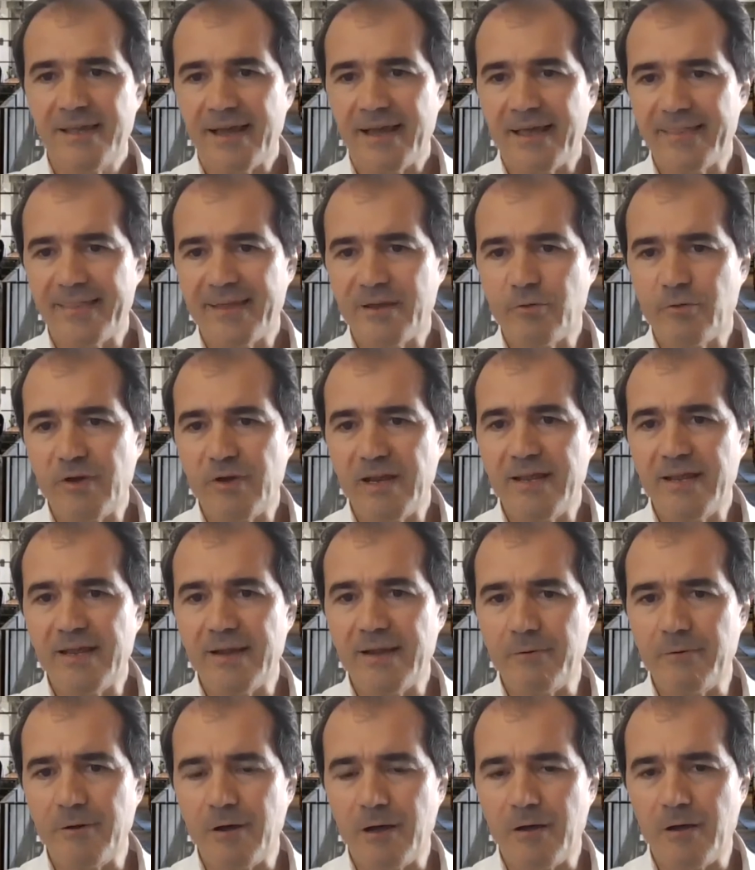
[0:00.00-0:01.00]
I think really
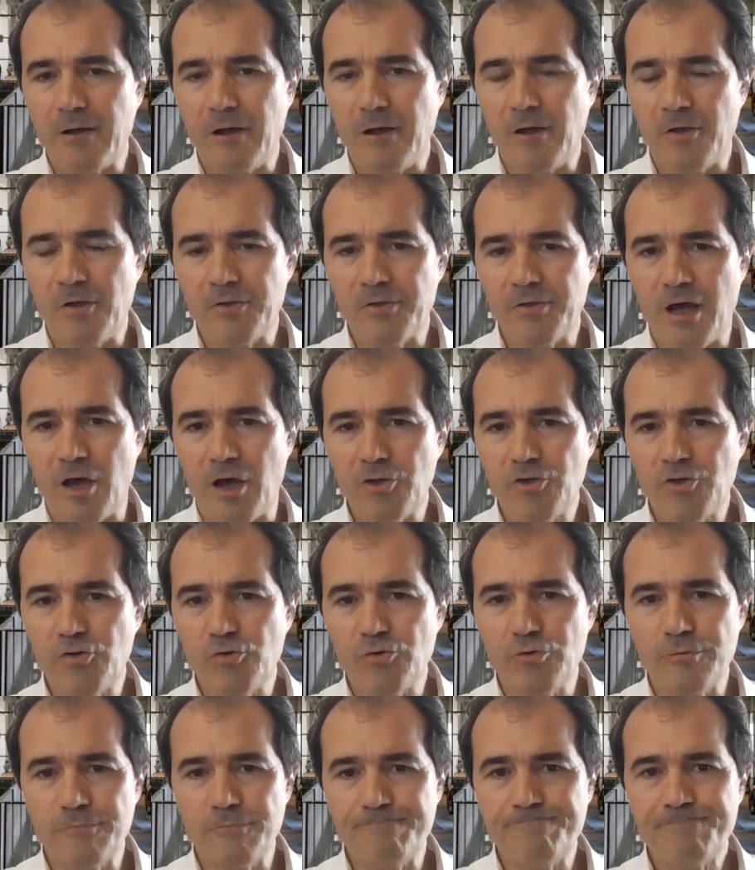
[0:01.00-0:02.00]
on how
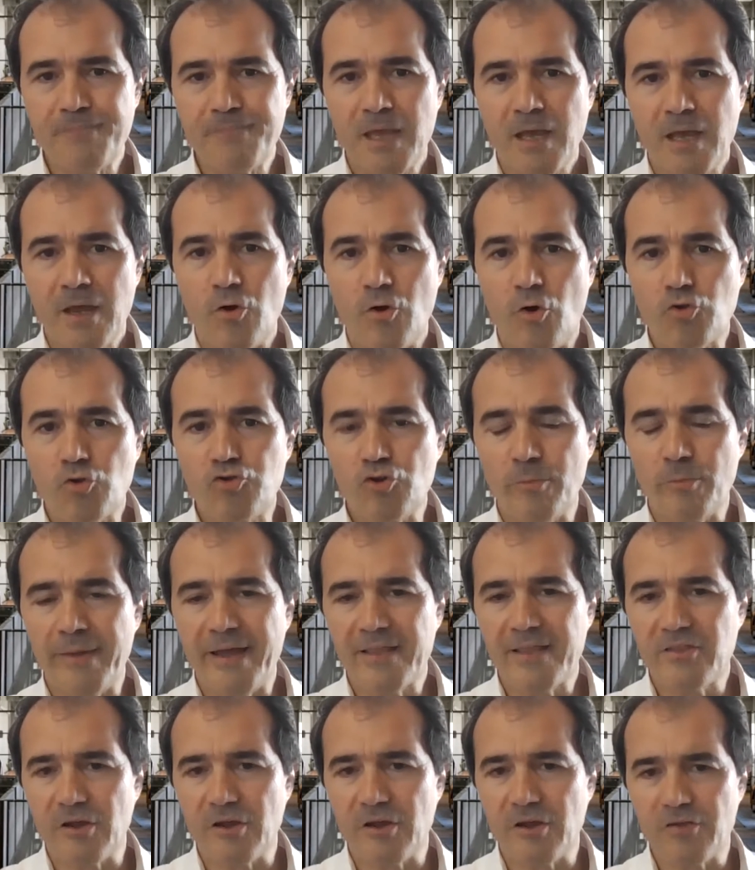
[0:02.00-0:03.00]
you
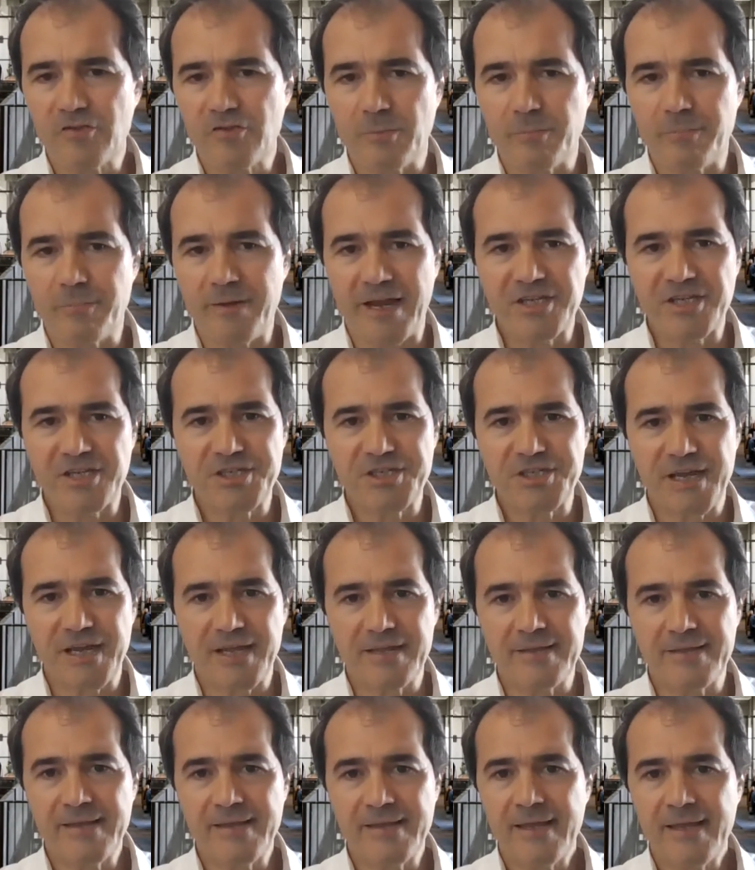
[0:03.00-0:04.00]
automate the supply
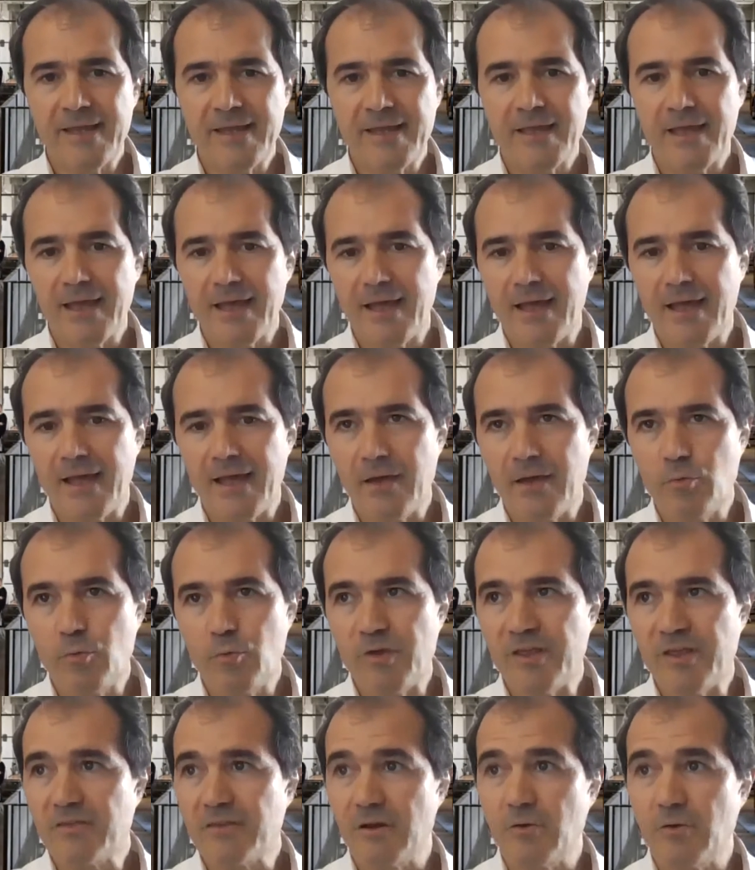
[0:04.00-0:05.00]
chain
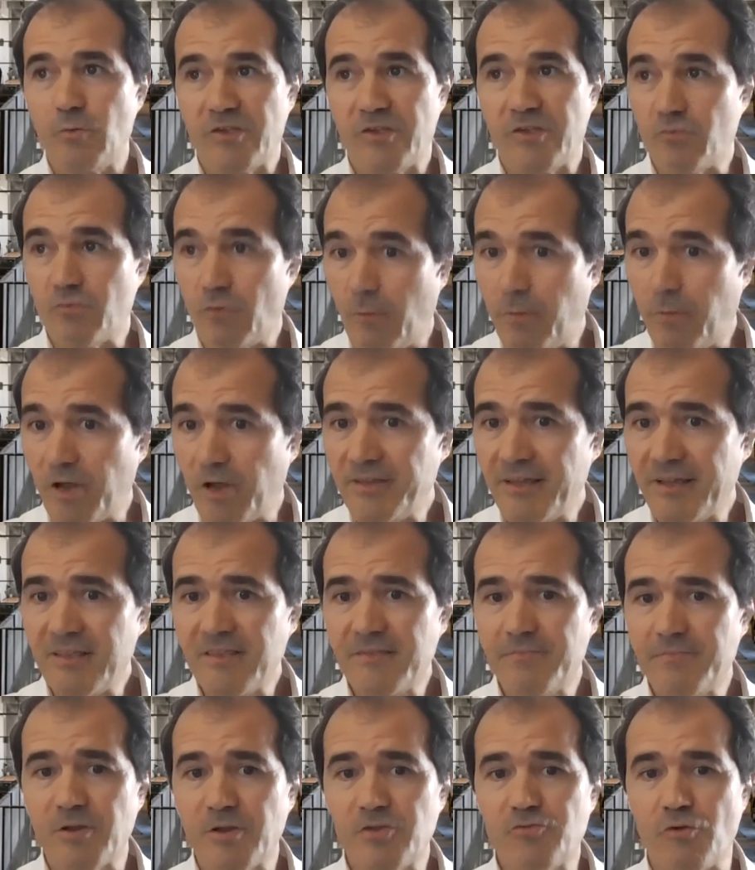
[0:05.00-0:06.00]
with robotics,
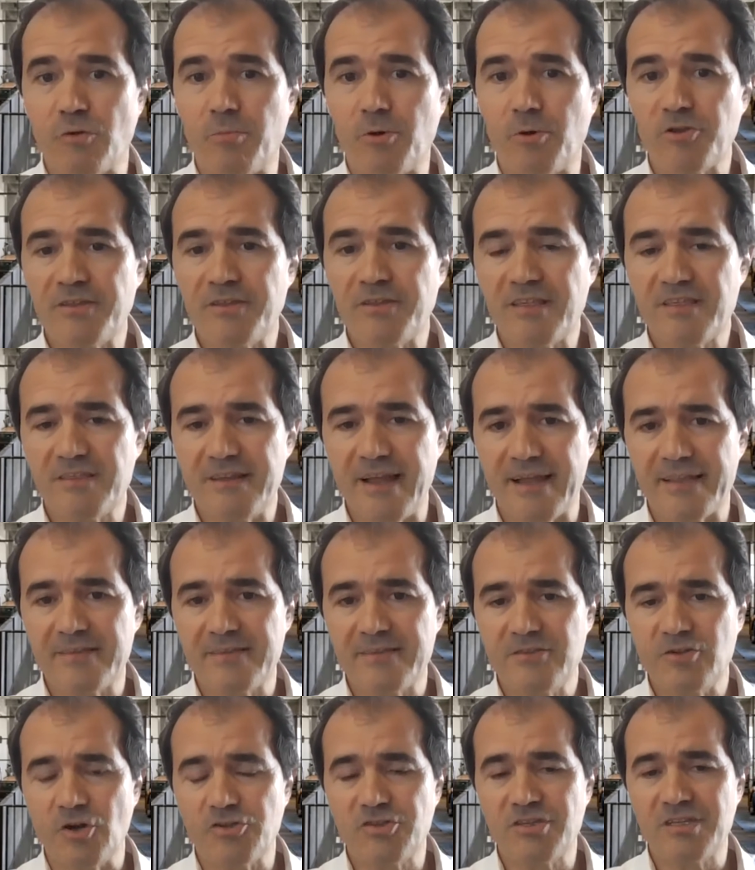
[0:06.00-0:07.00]
but robotics that
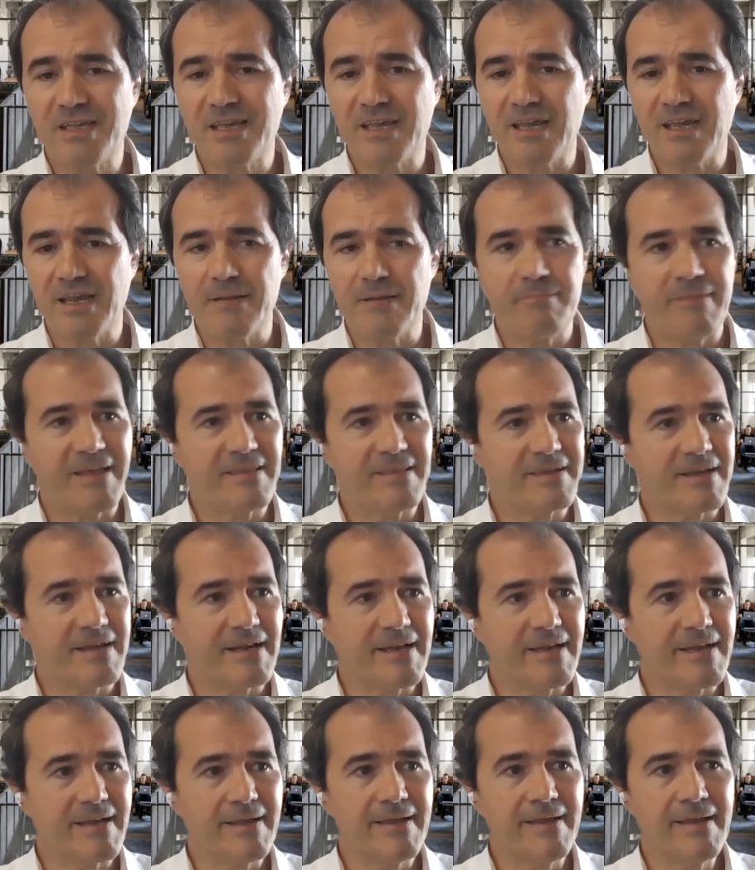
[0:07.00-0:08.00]
not kill
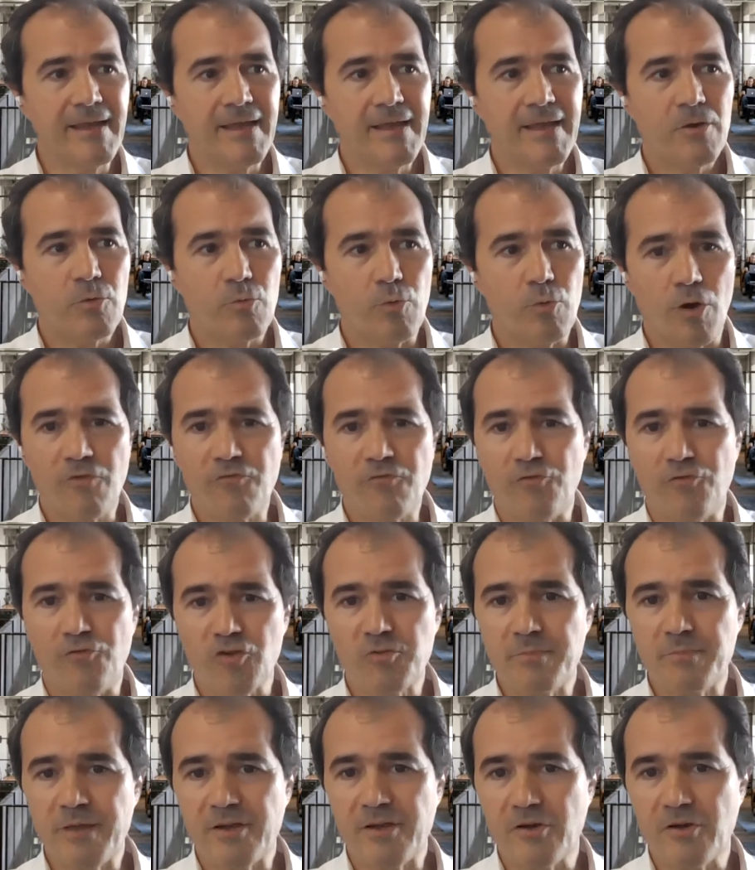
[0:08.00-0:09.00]
basically
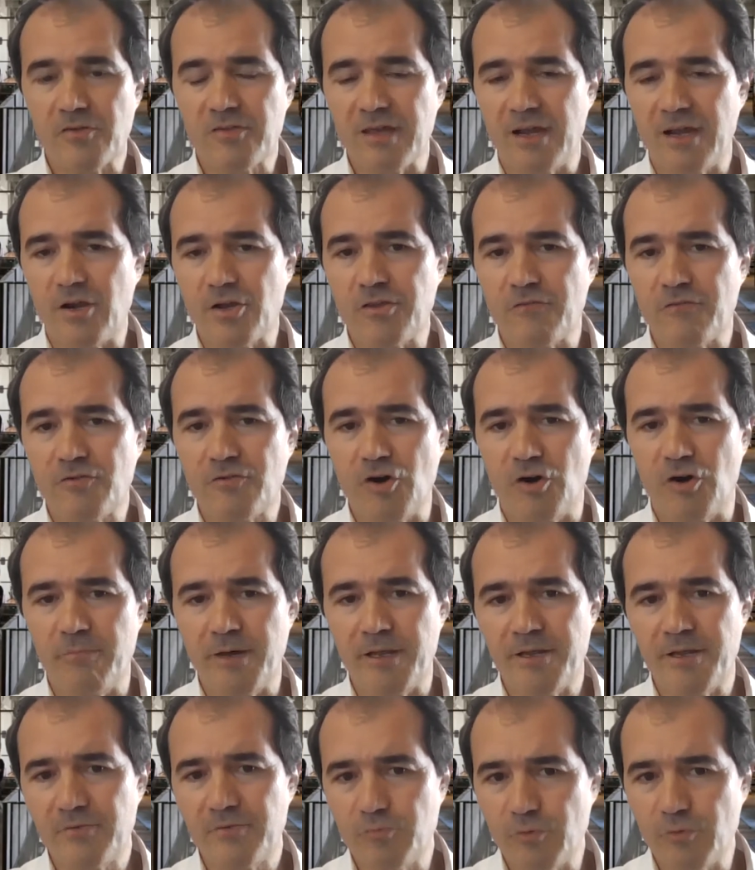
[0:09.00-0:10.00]
workforce, because a lot of
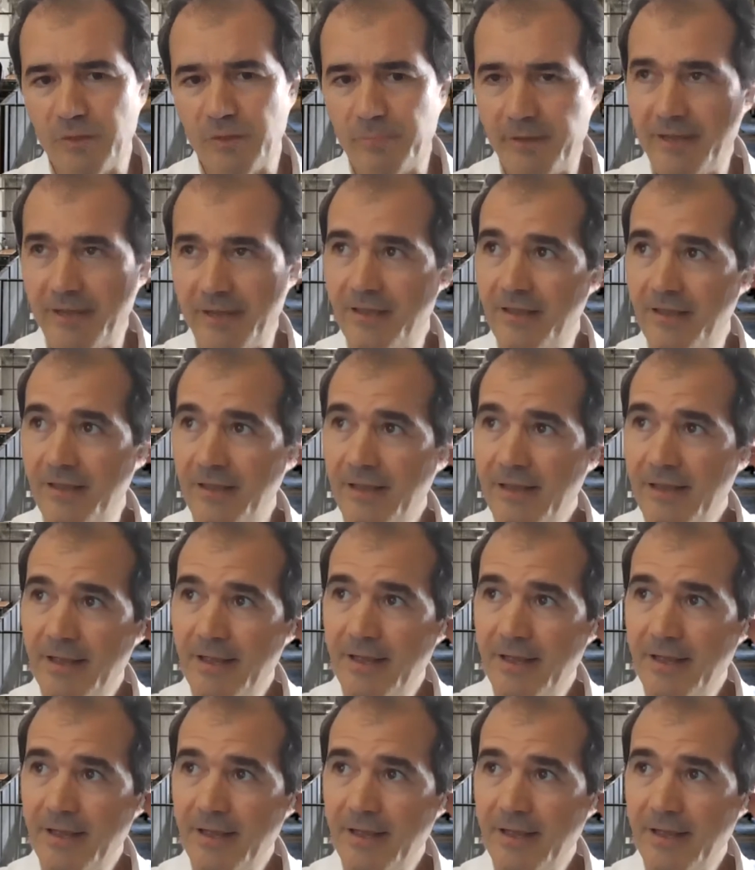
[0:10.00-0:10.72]
government will be